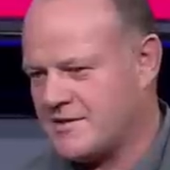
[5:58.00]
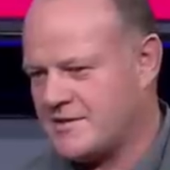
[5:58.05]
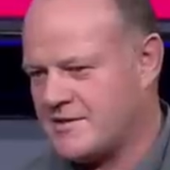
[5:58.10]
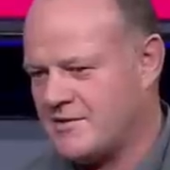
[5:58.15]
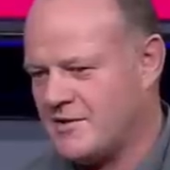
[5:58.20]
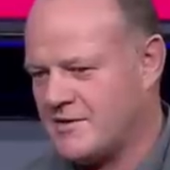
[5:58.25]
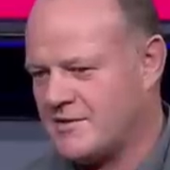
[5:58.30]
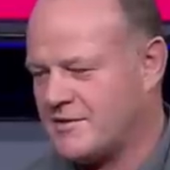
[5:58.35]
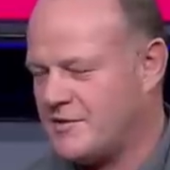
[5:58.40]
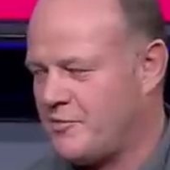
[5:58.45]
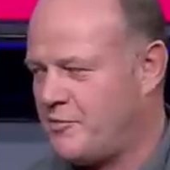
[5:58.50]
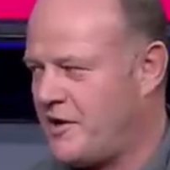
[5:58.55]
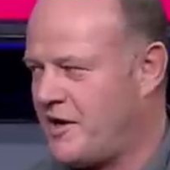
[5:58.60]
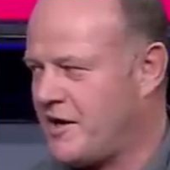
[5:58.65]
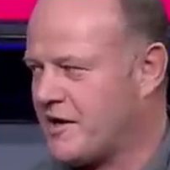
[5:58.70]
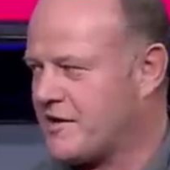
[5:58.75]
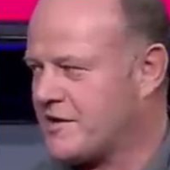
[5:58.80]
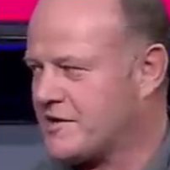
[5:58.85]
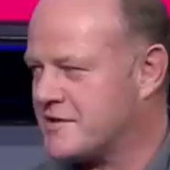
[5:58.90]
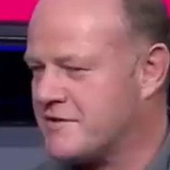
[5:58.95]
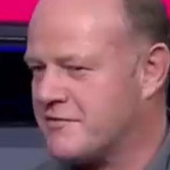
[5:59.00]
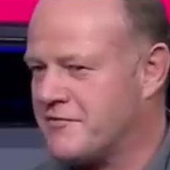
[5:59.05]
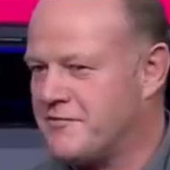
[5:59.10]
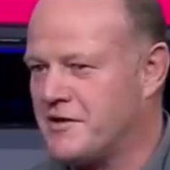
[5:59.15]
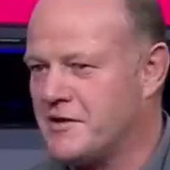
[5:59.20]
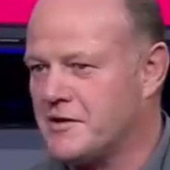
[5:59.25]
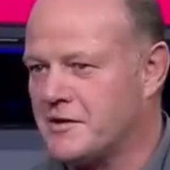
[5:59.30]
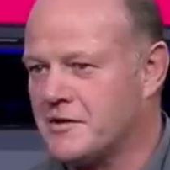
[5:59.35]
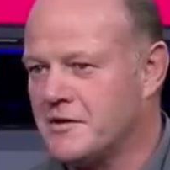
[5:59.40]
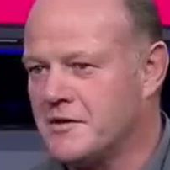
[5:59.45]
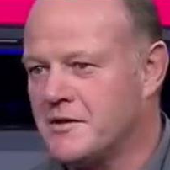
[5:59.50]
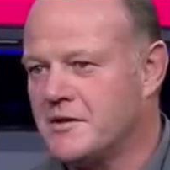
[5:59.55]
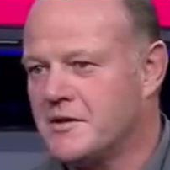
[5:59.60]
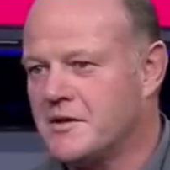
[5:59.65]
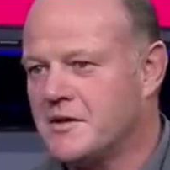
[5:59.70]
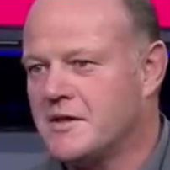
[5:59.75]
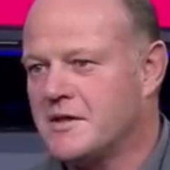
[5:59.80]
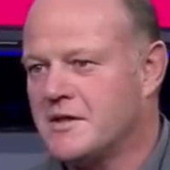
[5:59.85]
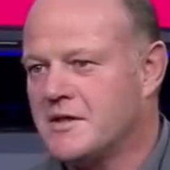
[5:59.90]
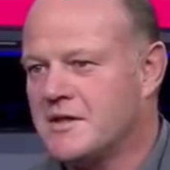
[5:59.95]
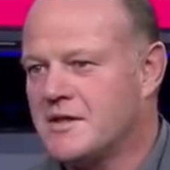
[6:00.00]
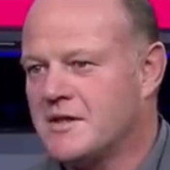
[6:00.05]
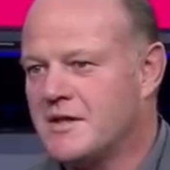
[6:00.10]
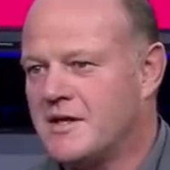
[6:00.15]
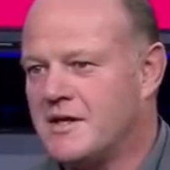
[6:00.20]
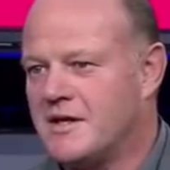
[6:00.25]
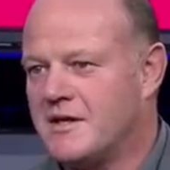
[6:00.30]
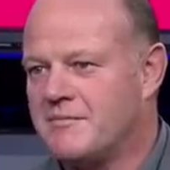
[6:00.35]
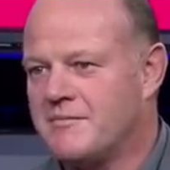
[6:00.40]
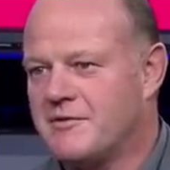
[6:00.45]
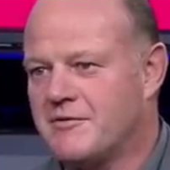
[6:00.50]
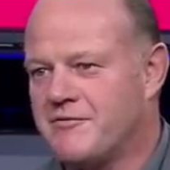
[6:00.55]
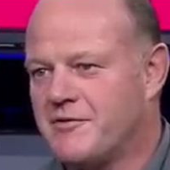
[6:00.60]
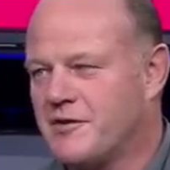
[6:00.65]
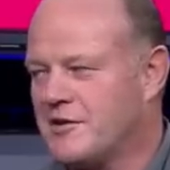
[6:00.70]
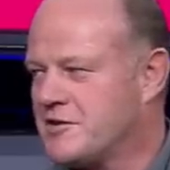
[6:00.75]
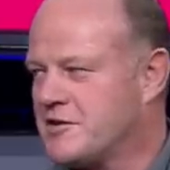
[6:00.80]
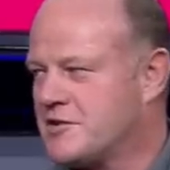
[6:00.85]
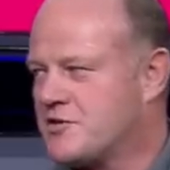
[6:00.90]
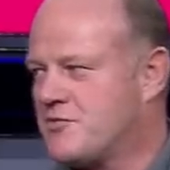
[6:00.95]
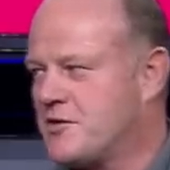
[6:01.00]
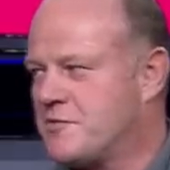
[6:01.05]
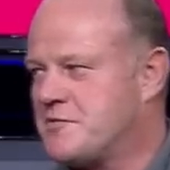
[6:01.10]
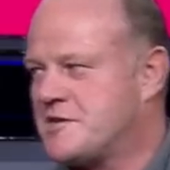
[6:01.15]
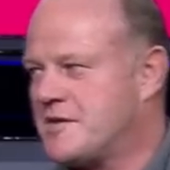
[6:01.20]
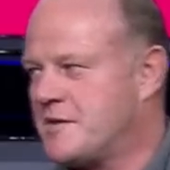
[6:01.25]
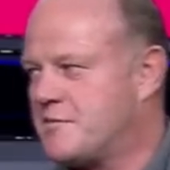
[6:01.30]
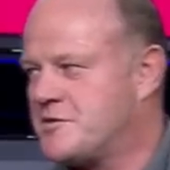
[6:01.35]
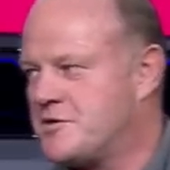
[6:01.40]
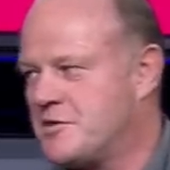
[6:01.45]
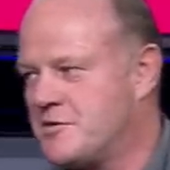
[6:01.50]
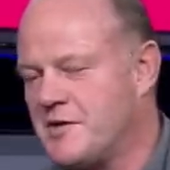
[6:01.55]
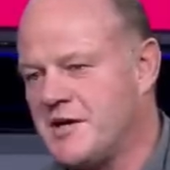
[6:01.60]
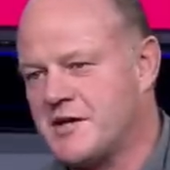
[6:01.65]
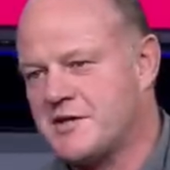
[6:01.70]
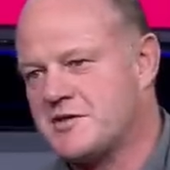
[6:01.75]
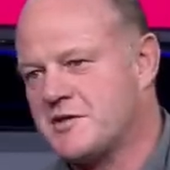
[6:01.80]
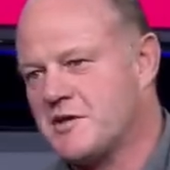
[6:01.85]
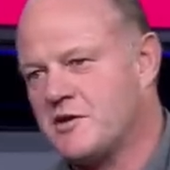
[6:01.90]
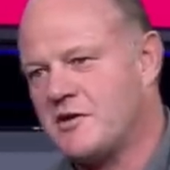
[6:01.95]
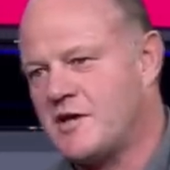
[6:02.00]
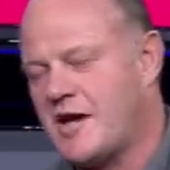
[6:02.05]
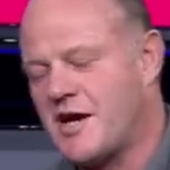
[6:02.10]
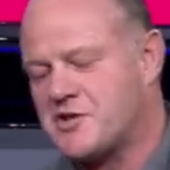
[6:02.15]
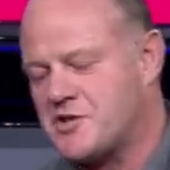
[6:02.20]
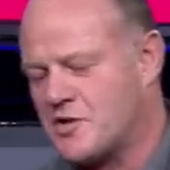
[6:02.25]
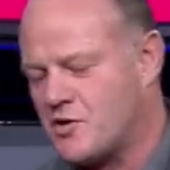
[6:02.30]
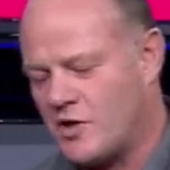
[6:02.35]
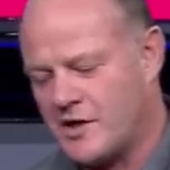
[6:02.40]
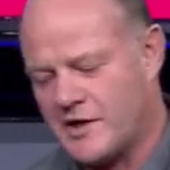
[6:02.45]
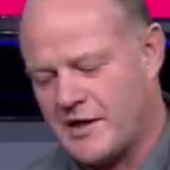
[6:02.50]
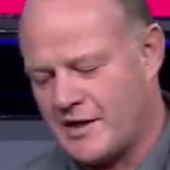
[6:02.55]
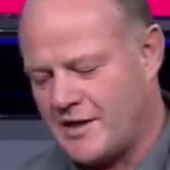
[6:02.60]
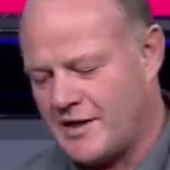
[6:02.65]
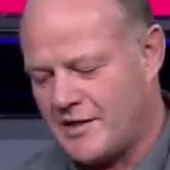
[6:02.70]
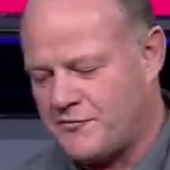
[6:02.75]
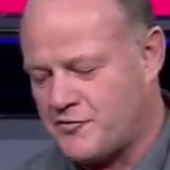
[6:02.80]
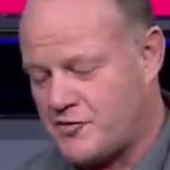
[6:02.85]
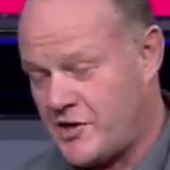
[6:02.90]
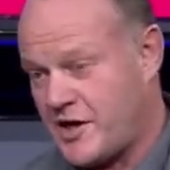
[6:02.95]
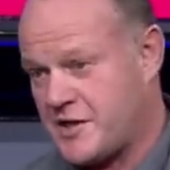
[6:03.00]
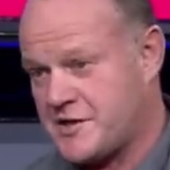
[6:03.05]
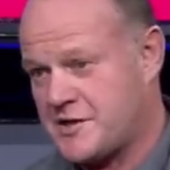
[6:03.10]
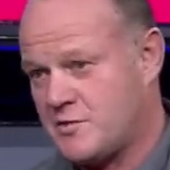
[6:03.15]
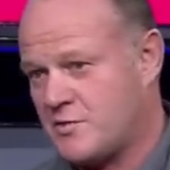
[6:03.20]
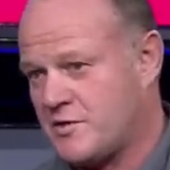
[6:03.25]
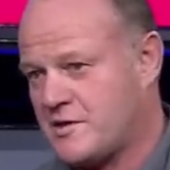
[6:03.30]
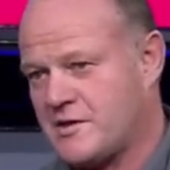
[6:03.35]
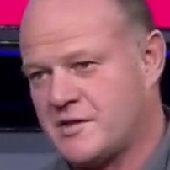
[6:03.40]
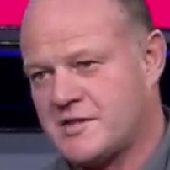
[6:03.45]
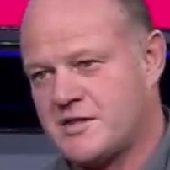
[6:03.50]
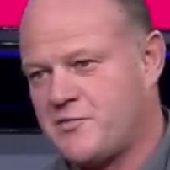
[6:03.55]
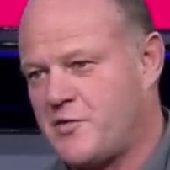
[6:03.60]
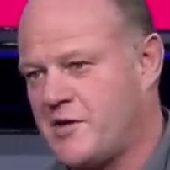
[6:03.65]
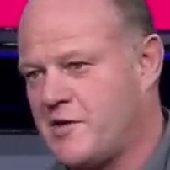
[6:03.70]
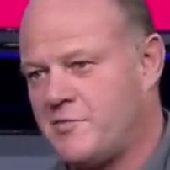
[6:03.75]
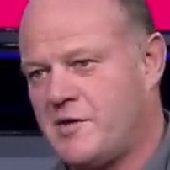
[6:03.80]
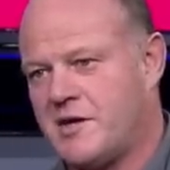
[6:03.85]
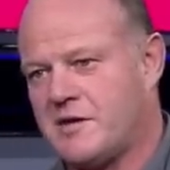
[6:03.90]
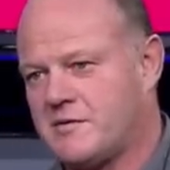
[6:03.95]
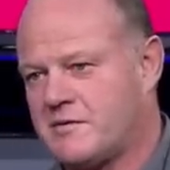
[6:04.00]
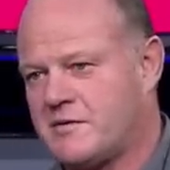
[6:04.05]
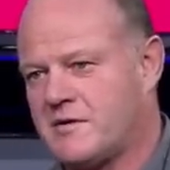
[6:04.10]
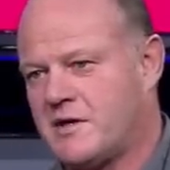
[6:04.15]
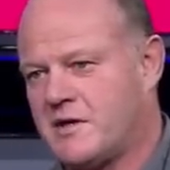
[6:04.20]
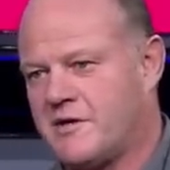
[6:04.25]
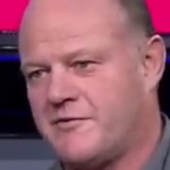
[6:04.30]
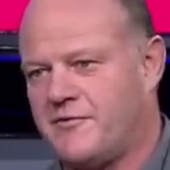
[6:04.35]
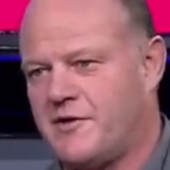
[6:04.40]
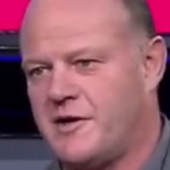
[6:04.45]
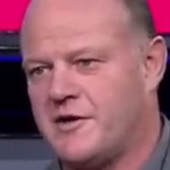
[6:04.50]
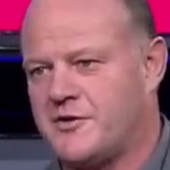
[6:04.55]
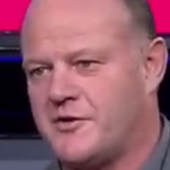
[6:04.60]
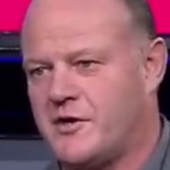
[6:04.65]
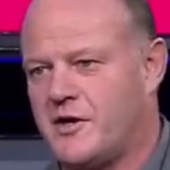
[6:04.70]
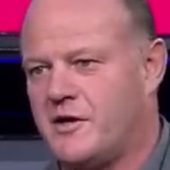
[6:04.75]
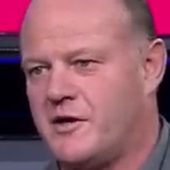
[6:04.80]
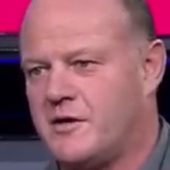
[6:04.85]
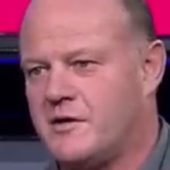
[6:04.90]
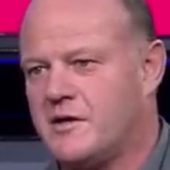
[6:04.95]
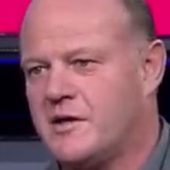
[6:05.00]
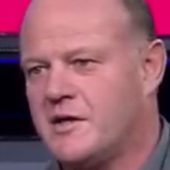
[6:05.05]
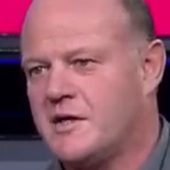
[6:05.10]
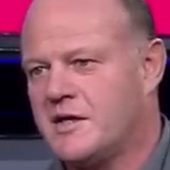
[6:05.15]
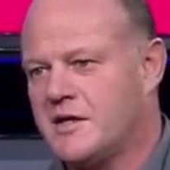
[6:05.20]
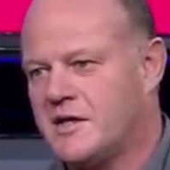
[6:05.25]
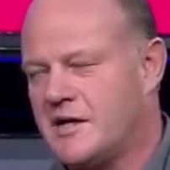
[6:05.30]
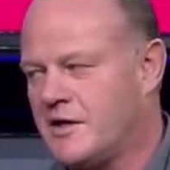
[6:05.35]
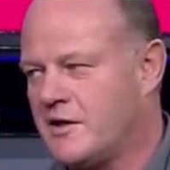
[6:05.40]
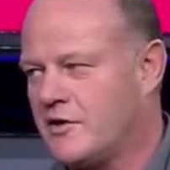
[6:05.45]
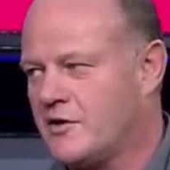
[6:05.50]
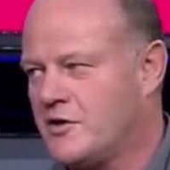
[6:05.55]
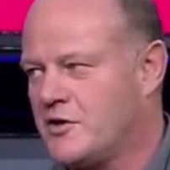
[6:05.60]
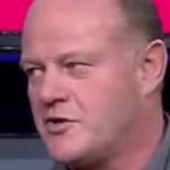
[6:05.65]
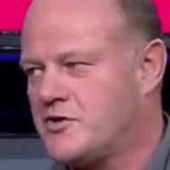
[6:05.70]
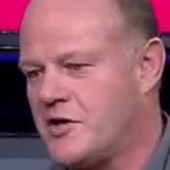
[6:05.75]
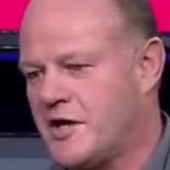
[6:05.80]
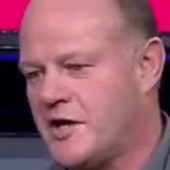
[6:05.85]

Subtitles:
is not the pack, it's the field. The field just rips up too much. So you actually can't get enough traction with a Springbok front row, getting good